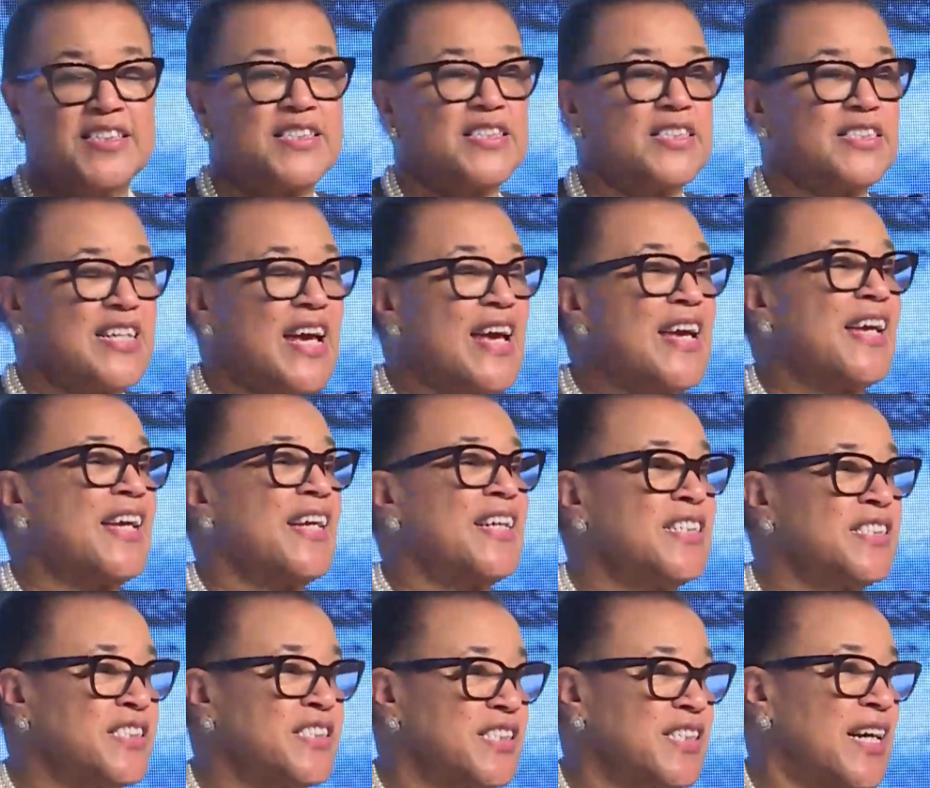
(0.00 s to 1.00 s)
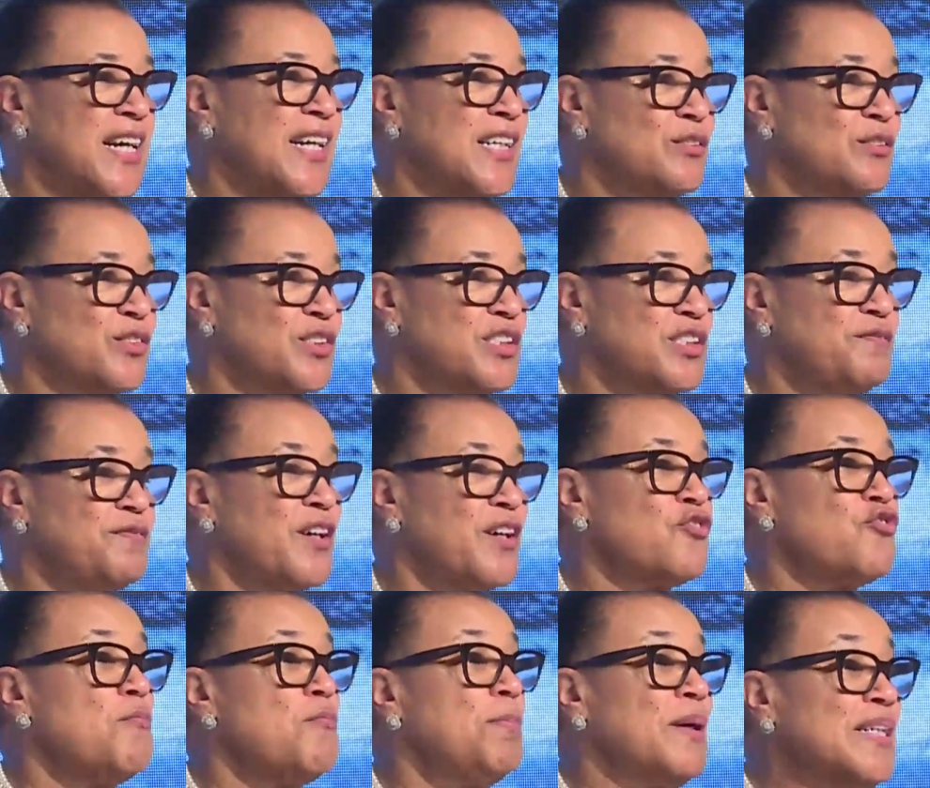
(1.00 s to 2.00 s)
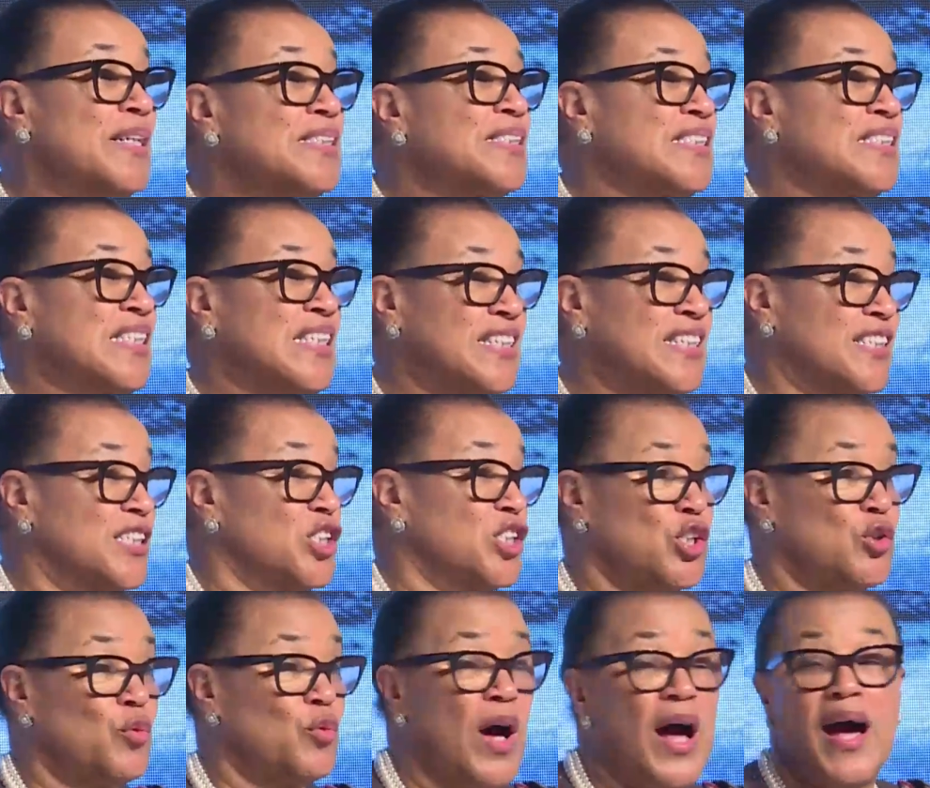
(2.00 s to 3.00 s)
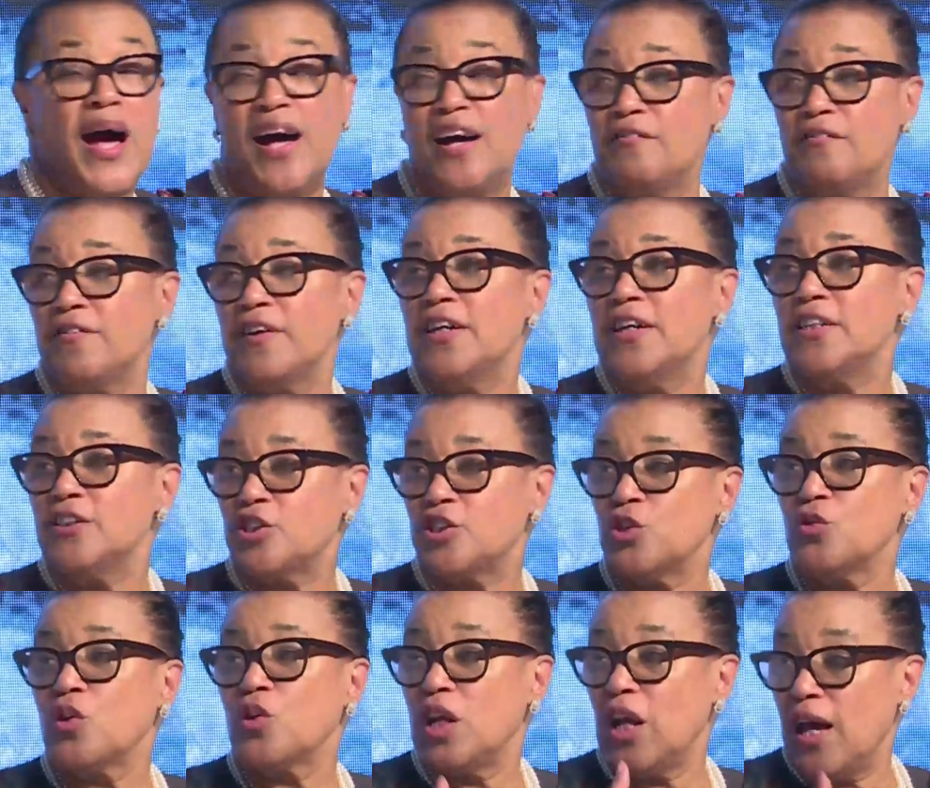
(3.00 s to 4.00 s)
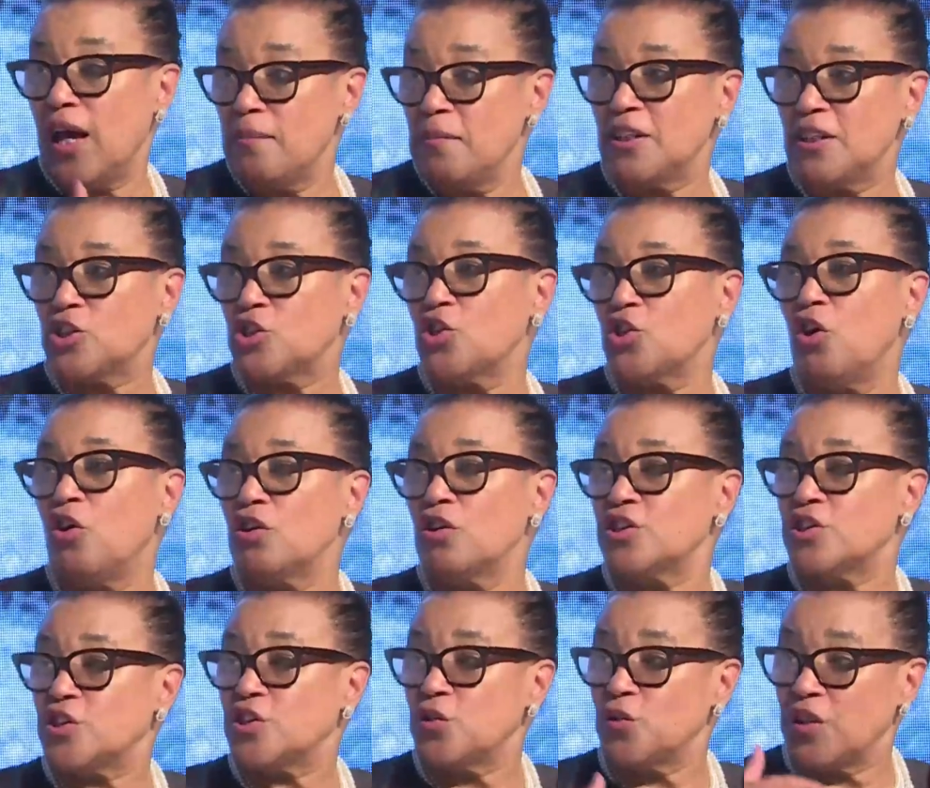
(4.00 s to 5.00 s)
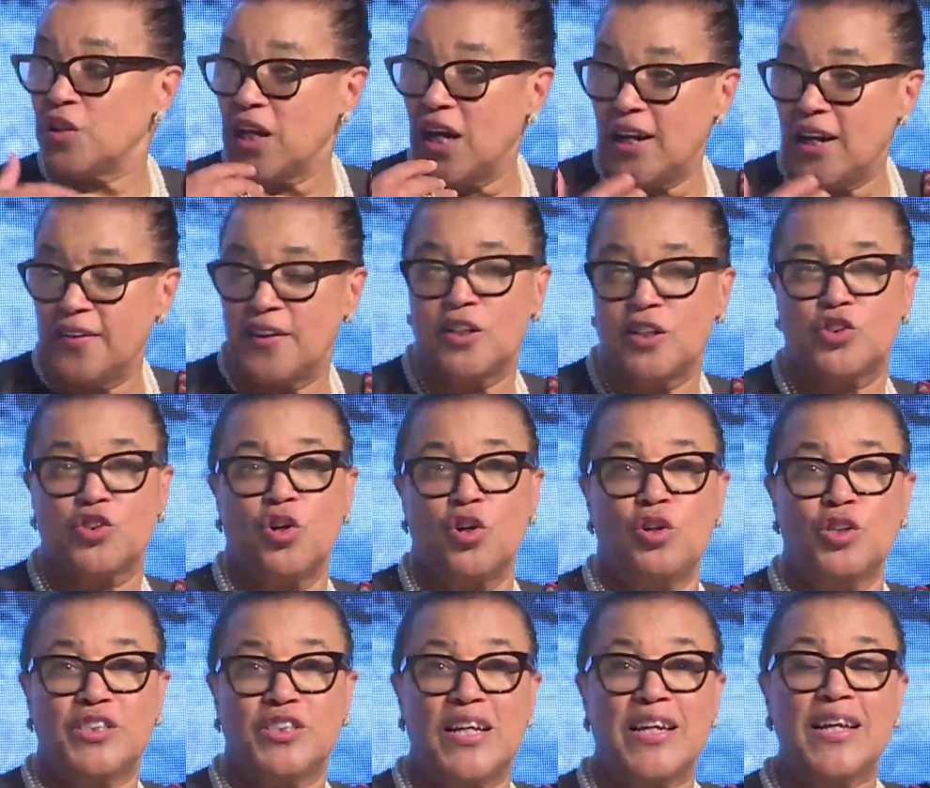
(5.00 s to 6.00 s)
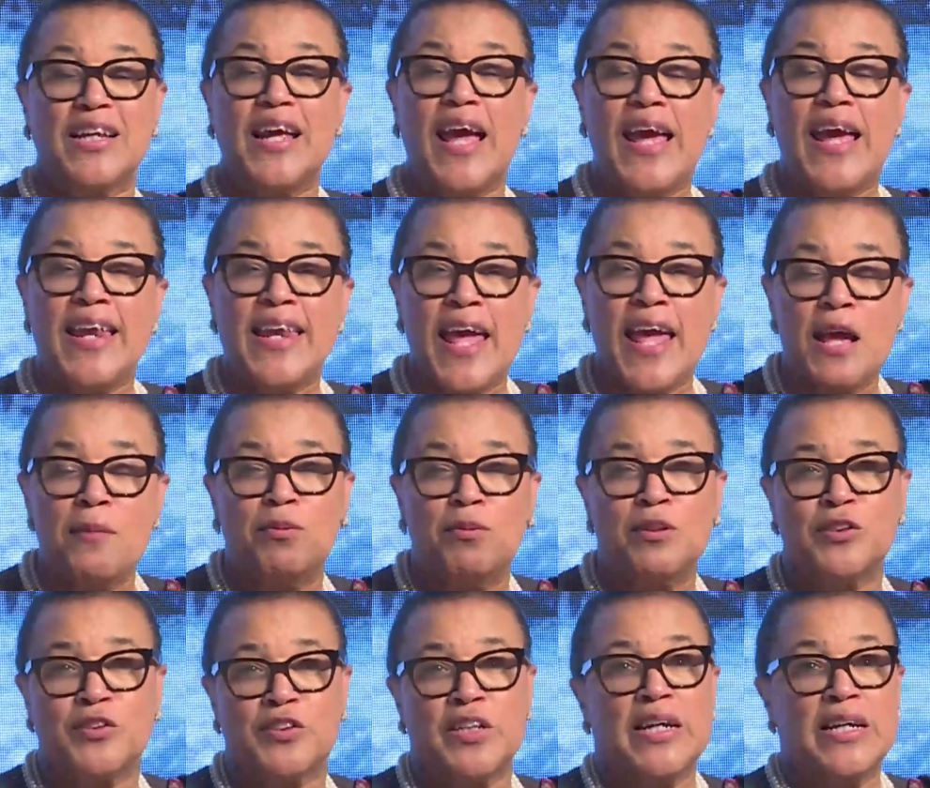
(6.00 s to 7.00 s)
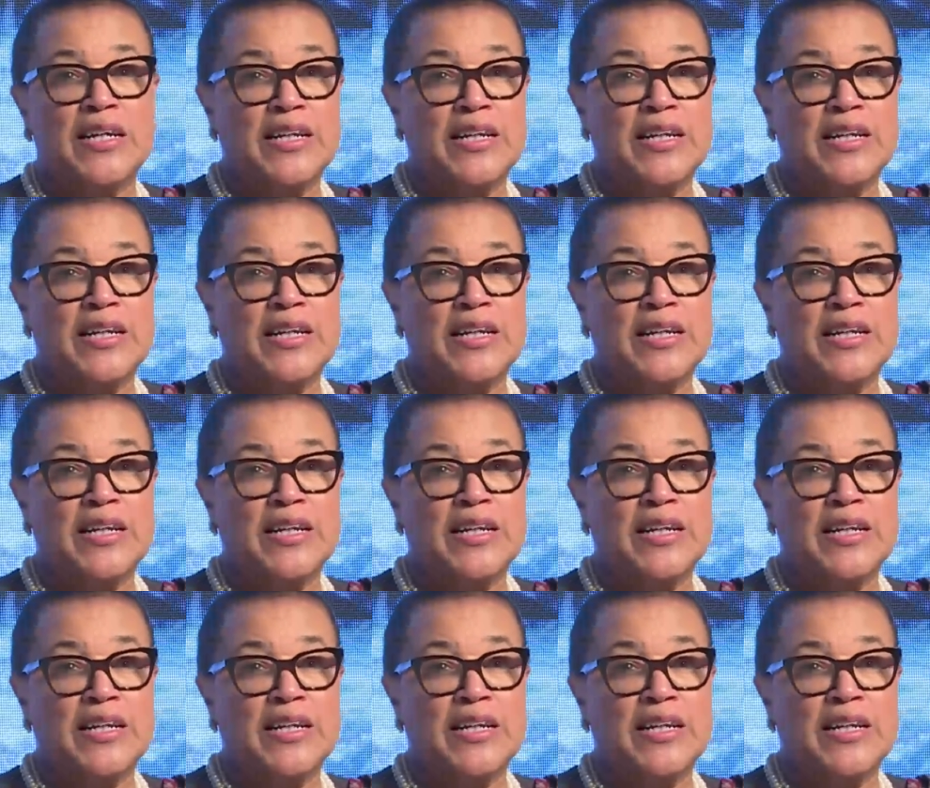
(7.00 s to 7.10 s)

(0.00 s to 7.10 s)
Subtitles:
taking into account the vulnerability that you have to climate shocks, to the other shocks, and it enables